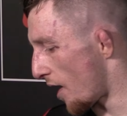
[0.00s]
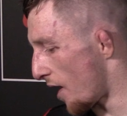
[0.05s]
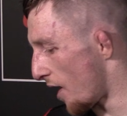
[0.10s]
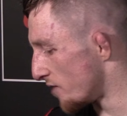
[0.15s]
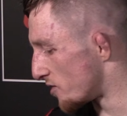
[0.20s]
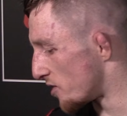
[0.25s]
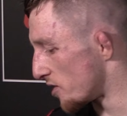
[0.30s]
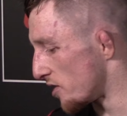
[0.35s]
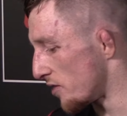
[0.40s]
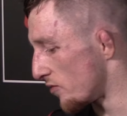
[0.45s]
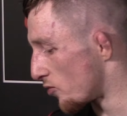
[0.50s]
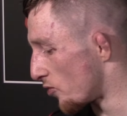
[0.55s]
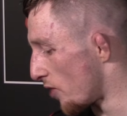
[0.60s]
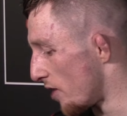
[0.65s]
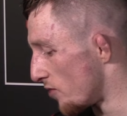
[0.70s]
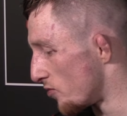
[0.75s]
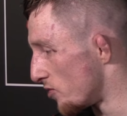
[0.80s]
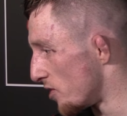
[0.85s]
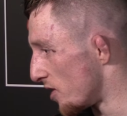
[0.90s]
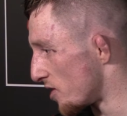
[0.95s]
I didn't even
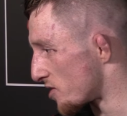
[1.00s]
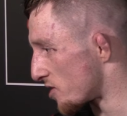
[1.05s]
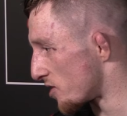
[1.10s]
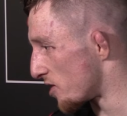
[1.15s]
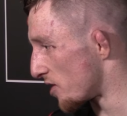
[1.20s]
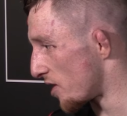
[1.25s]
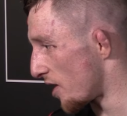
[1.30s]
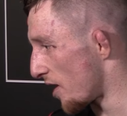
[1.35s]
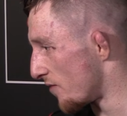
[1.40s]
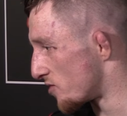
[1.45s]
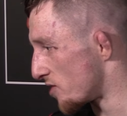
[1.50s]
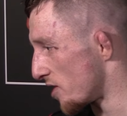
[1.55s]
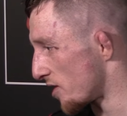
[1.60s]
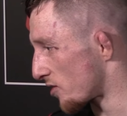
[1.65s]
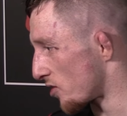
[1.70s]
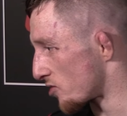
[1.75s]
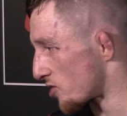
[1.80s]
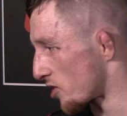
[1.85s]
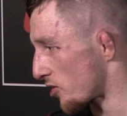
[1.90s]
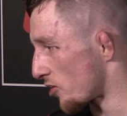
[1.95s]
realise I did 11
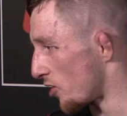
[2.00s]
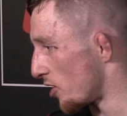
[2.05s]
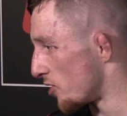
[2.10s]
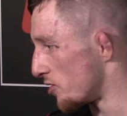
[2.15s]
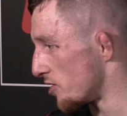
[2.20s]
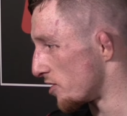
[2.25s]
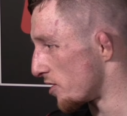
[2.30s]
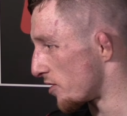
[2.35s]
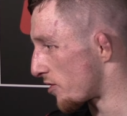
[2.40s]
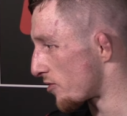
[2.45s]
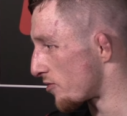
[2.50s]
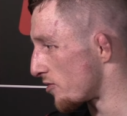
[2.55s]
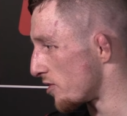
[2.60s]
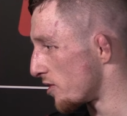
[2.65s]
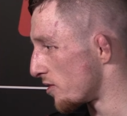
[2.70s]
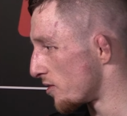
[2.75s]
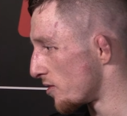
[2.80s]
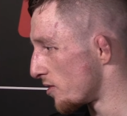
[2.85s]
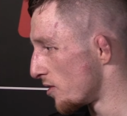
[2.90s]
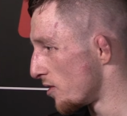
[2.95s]
takedowns, I thought I only did
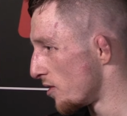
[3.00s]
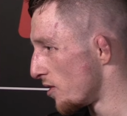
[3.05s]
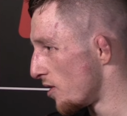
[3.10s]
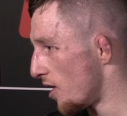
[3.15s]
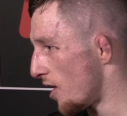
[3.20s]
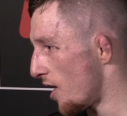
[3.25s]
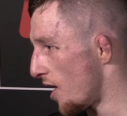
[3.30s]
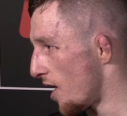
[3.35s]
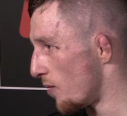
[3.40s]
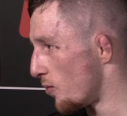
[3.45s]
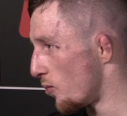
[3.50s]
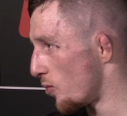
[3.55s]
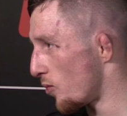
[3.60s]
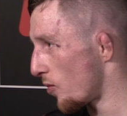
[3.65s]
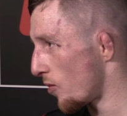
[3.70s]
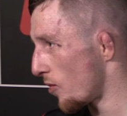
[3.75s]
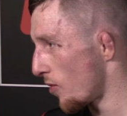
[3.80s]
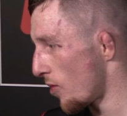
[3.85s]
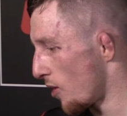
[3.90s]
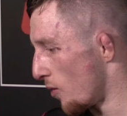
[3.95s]

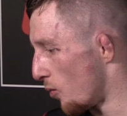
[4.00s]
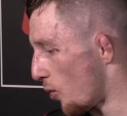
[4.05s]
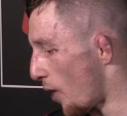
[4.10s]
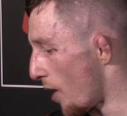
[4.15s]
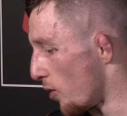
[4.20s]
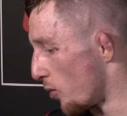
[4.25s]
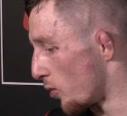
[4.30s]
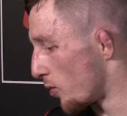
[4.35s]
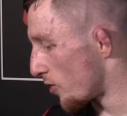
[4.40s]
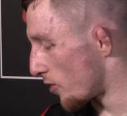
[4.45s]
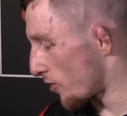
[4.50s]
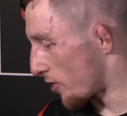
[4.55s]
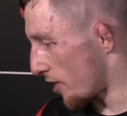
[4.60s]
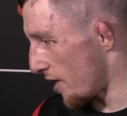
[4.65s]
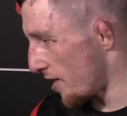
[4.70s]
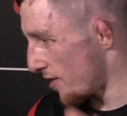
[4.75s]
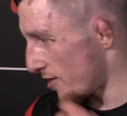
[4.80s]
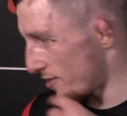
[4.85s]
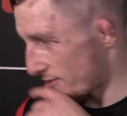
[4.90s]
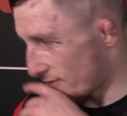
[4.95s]
3. Wow,
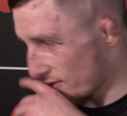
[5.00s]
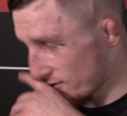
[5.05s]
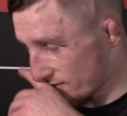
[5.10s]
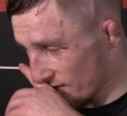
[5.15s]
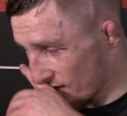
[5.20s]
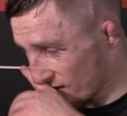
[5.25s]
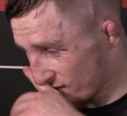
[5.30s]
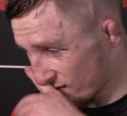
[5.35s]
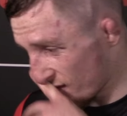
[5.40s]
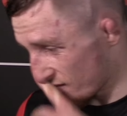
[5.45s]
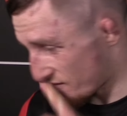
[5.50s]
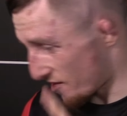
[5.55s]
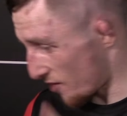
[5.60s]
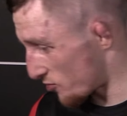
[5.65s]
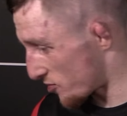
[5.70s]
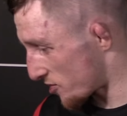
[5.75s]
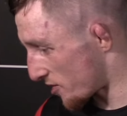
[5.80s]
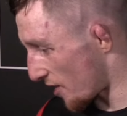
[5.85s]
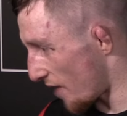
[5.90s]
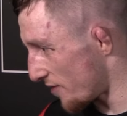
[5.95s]
okay, that's
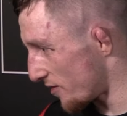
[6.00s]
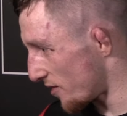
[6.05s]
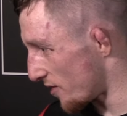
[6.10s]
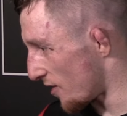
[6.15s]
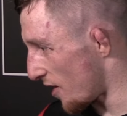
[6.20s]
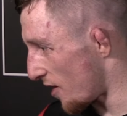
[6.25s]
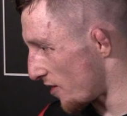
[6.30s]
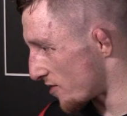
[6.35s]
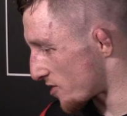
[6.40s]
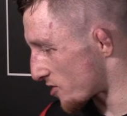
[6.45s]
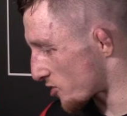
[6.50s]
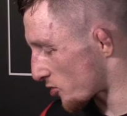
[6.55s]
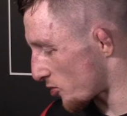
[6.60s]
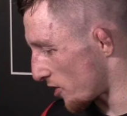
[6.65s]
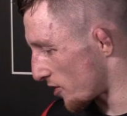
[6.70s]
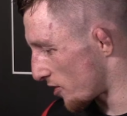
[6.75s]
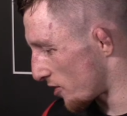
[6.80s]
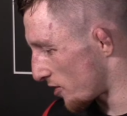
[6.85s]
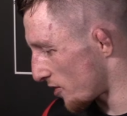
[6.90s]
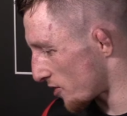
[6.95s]
outstanding, that is,
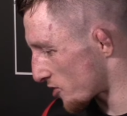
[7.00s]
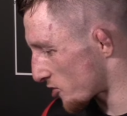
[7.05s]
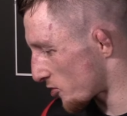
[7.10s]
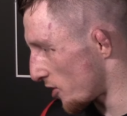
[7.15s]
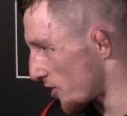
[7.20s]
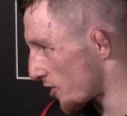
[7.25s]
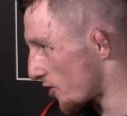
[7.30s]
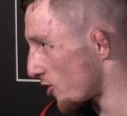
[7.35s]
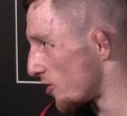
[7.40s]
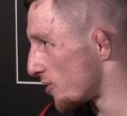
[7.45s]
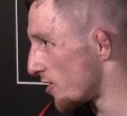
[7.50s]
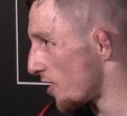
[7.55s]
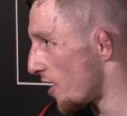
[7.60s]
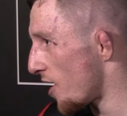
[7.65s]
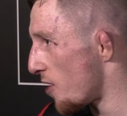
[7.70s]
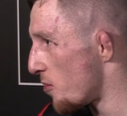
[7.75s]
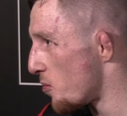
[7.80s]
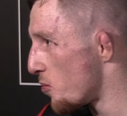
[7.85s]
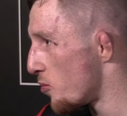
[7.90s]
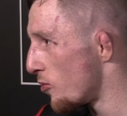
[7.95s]
that's quite good.
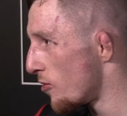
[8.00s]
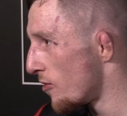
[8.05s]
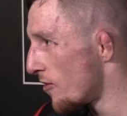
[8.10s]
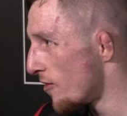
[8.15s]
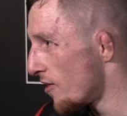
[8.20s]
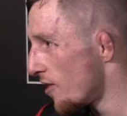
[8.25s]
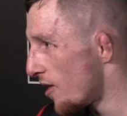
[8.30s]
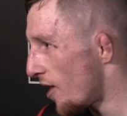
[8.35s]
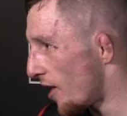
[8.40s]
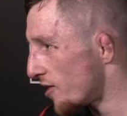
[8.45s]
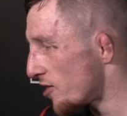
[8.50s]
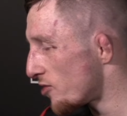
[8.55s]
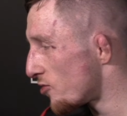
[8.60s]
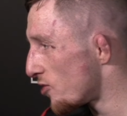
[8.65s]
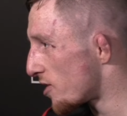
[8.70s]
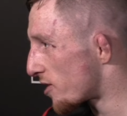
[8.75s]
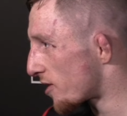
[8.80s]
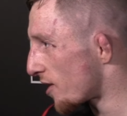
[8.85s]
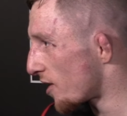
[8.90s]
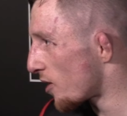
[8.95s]
I didn't
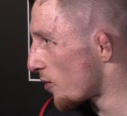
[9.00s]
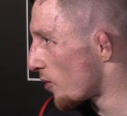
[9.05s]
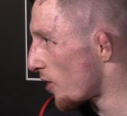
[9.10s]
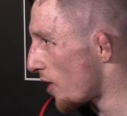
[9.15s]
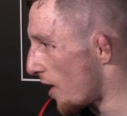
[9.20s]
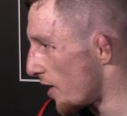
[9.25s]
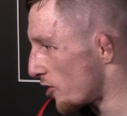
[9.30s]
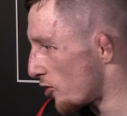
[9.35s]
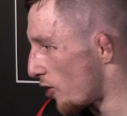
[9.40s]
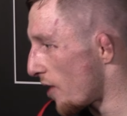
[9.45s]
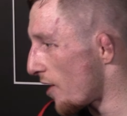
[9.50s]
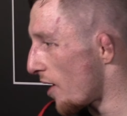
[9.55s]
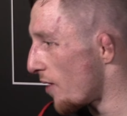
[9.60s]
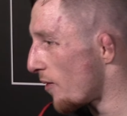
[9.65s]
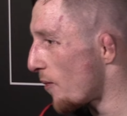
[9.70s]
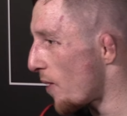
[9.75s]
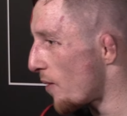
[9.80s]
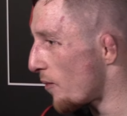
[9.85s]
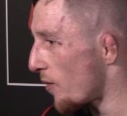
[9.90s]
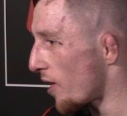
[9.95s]
even think about that, you know. I
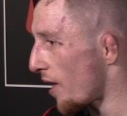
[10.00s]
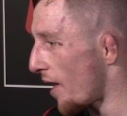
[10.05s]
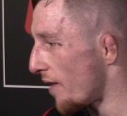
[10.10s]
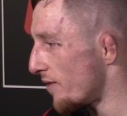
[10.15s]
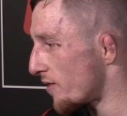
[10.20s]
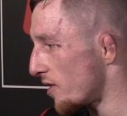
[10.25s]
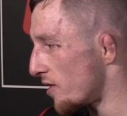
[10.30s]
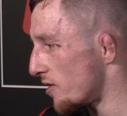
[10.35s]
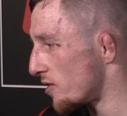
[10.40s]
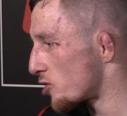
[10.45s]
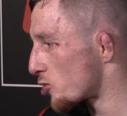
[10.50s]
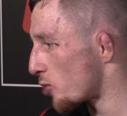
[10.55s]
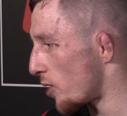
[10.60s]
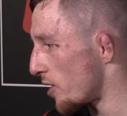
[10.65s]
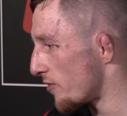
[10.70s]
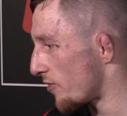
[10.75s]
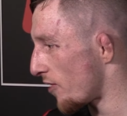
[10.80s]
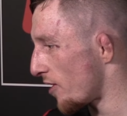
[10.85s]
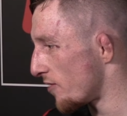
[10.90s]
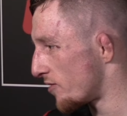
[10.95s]
remember landing
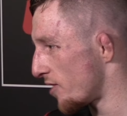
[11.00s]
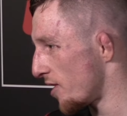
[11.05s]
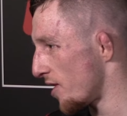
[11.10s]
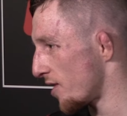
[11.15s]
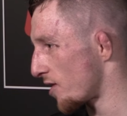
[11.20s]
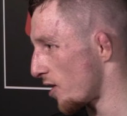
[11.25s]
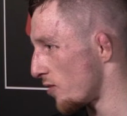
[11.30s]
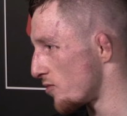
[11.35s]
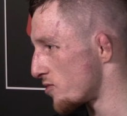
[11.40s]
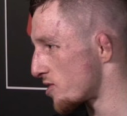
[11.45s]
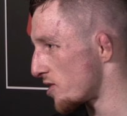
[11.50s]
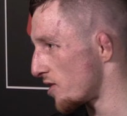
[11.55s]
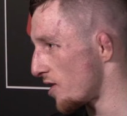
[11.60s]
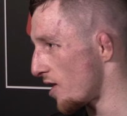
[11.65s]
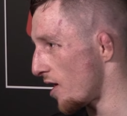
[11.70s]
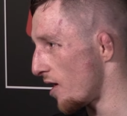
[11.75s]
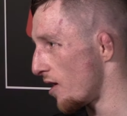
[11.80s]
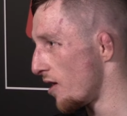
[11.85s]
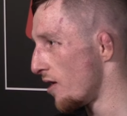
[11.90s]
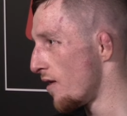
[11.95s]
25 takedowns
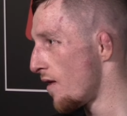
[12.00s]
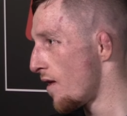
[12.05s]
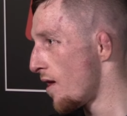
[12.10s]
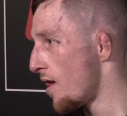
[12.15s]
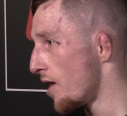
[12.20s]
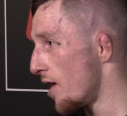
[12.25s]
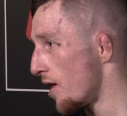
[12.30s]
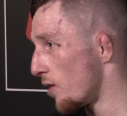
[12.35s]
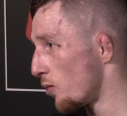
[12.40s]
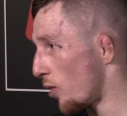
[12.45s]
in